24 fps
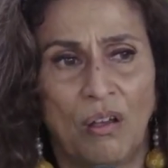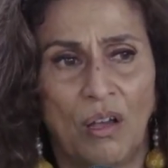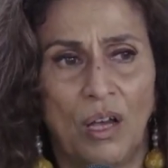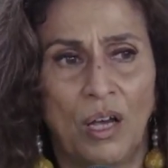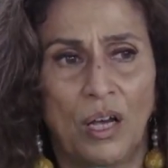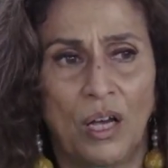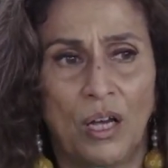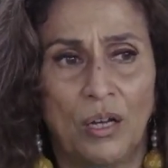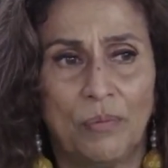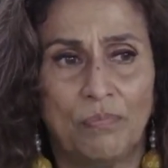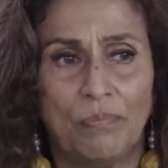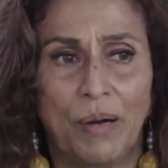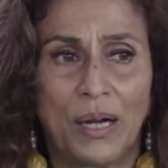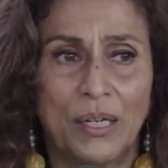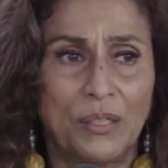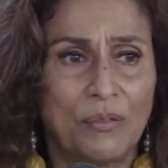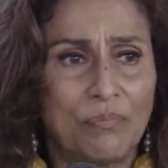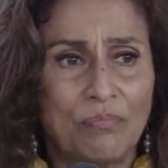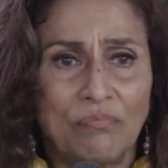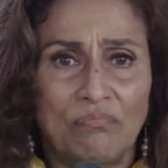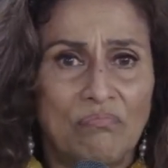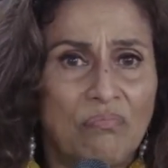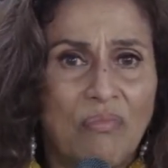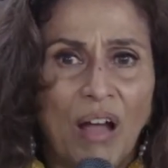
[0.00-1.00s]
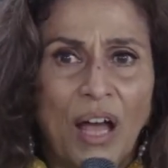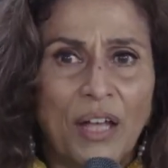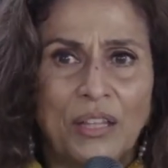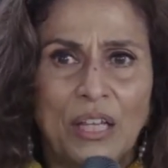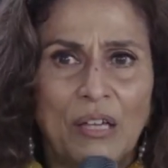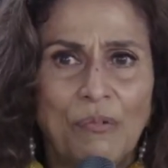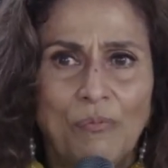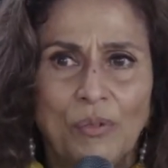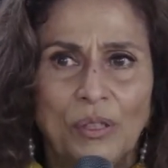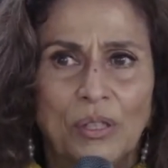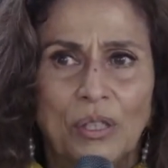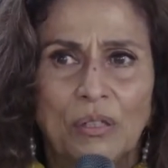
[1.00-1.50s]
But I
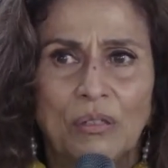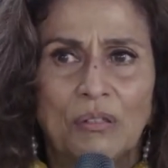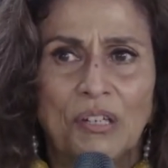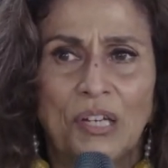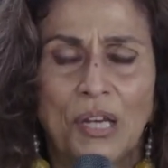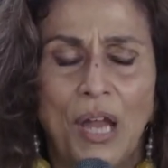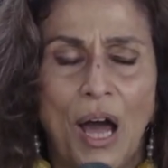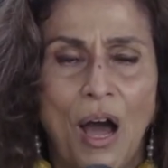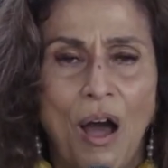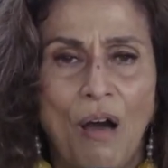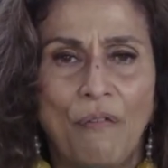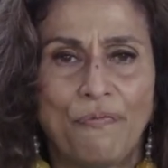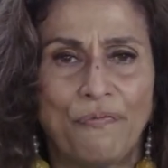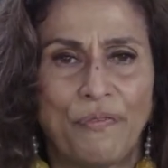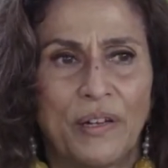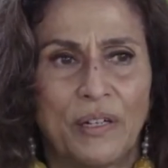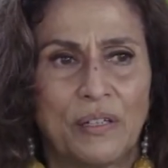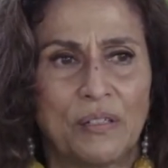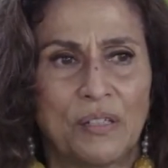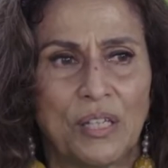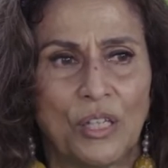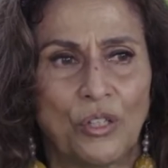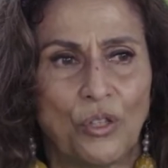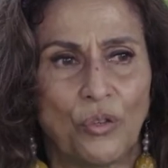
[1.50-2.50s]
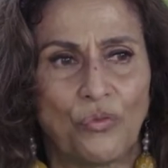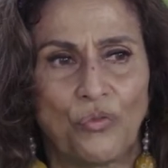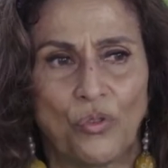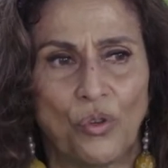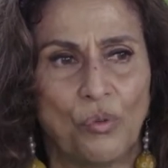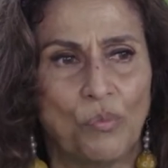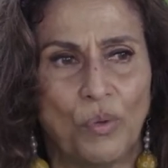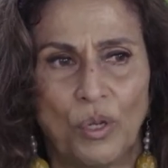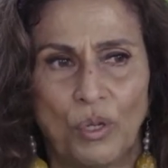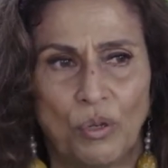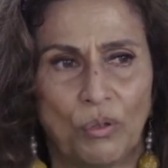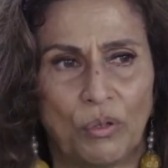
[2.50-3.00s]
think with a laugh and a sense of
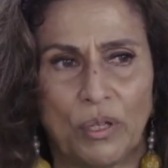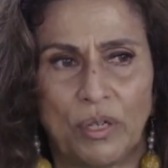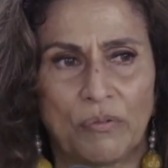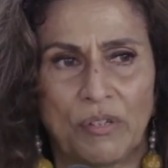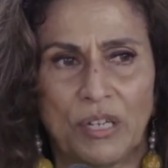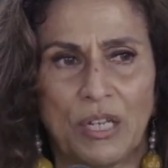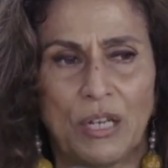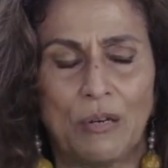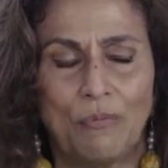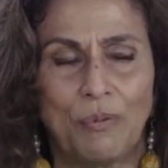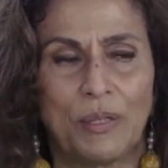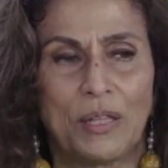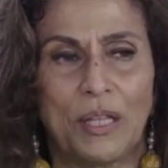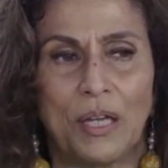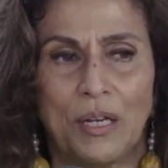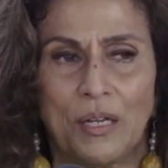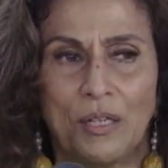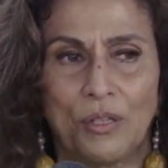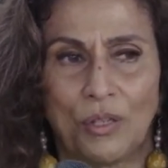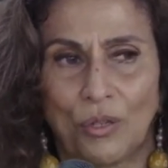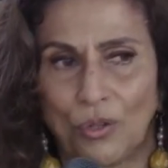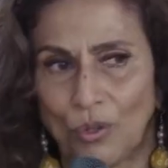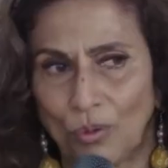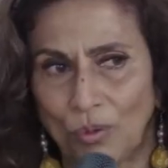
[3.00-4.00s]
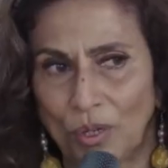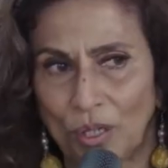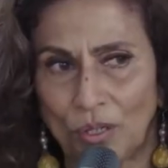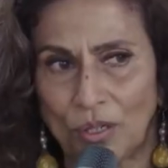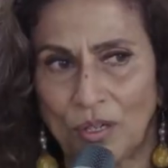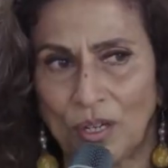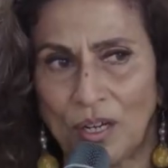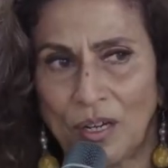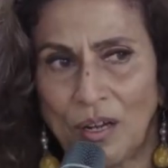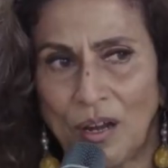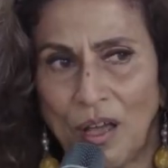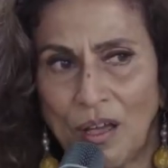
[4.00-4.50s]
humor, you can deal with any
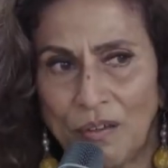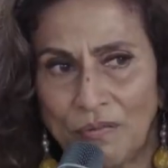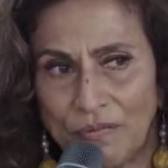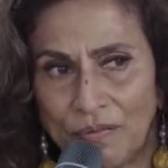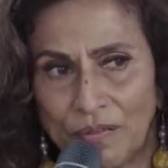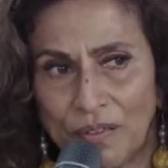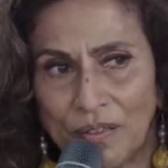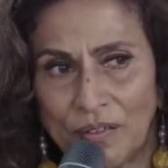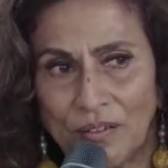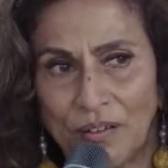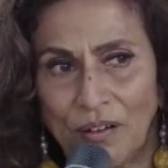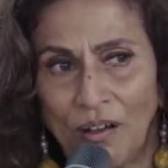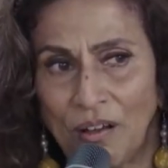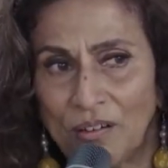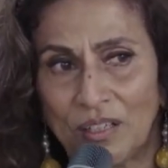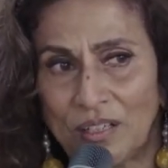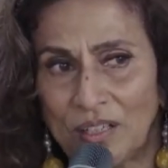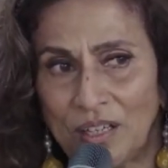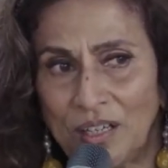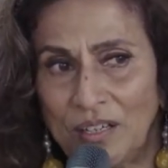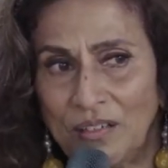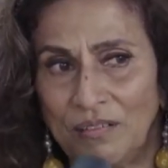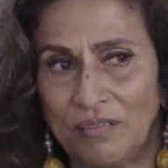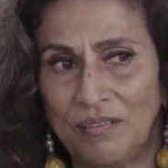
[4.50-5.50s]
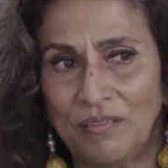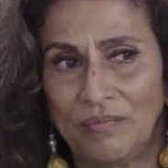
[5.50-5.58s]
situation in life. Honestly.